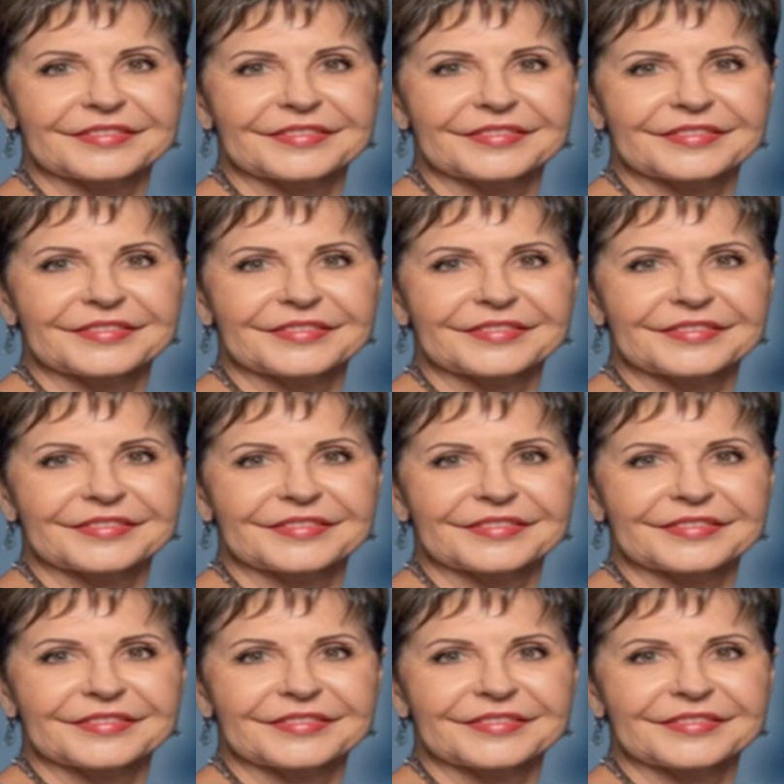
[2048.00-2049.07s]

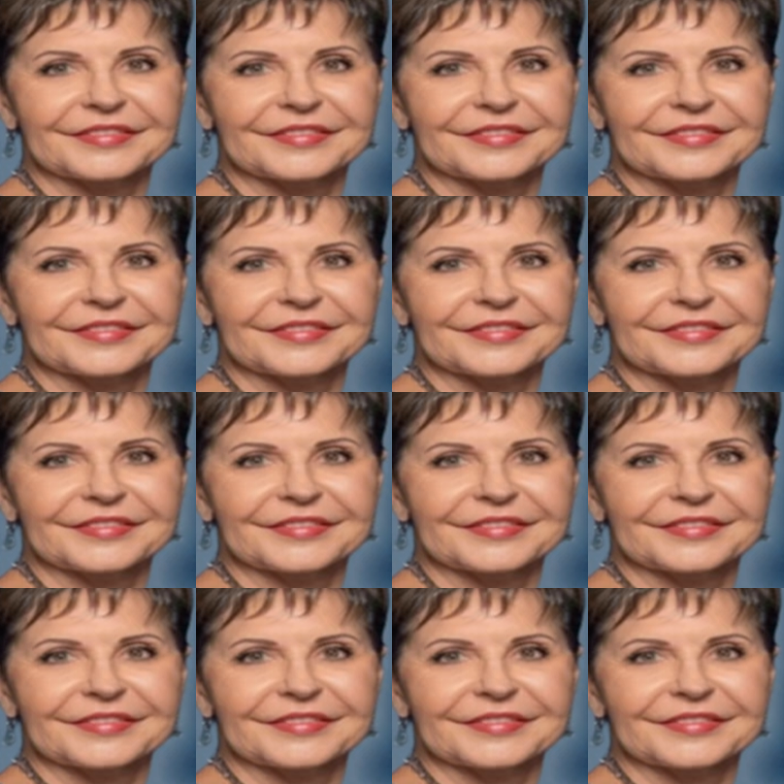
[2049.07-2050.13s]

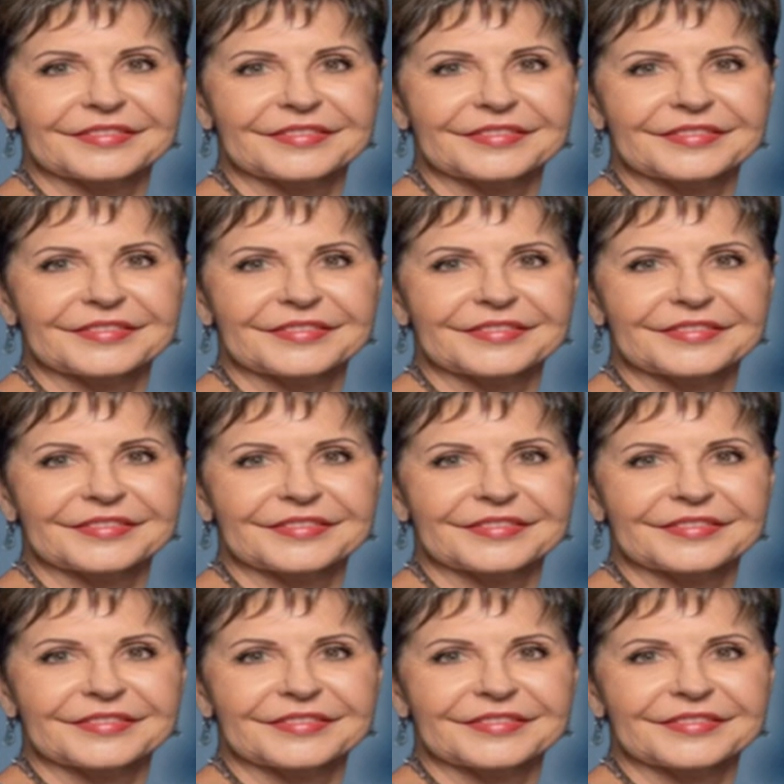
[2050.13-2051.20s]

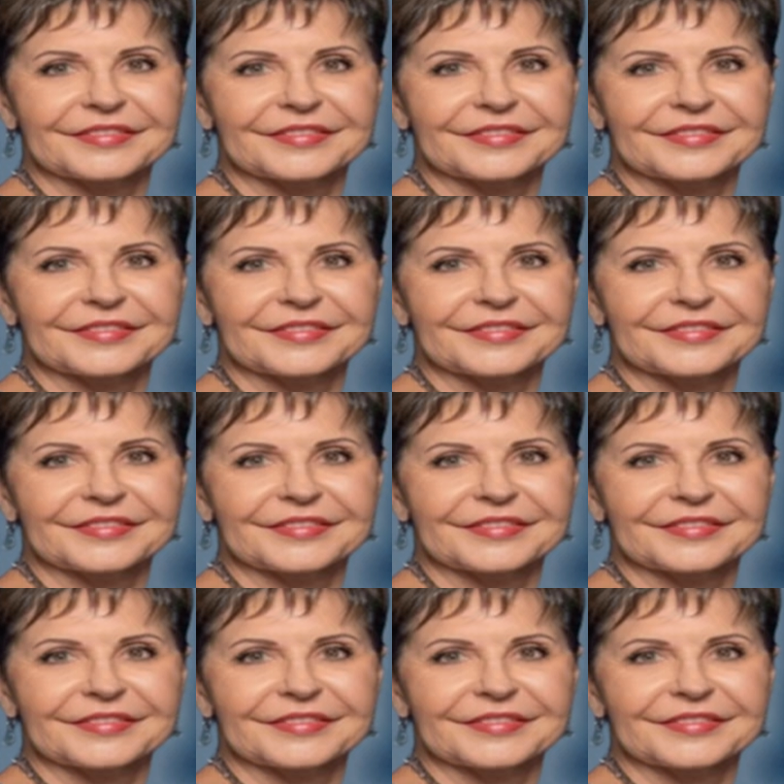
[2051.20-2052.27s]

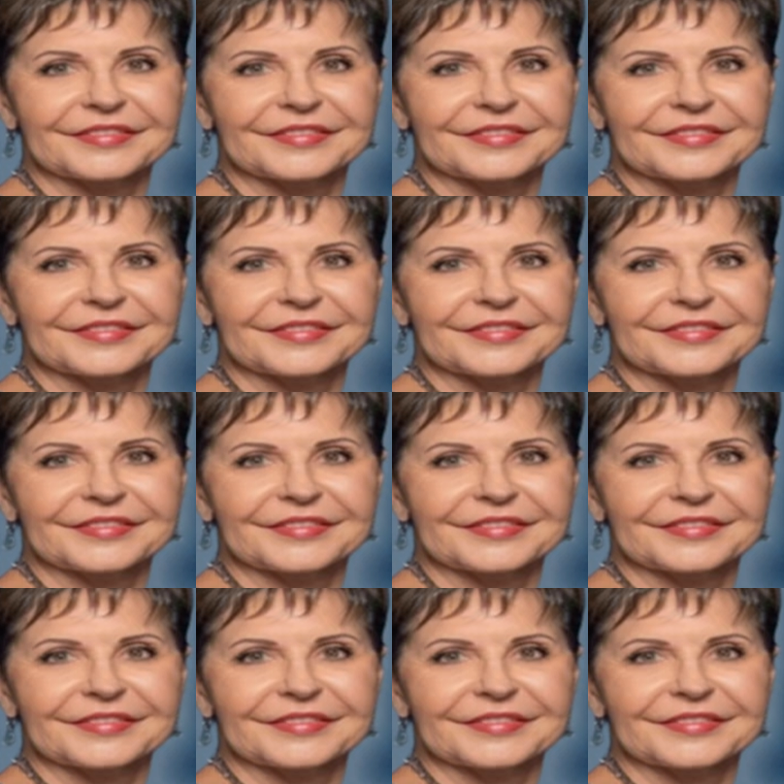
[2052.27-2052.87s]
(no lip movement)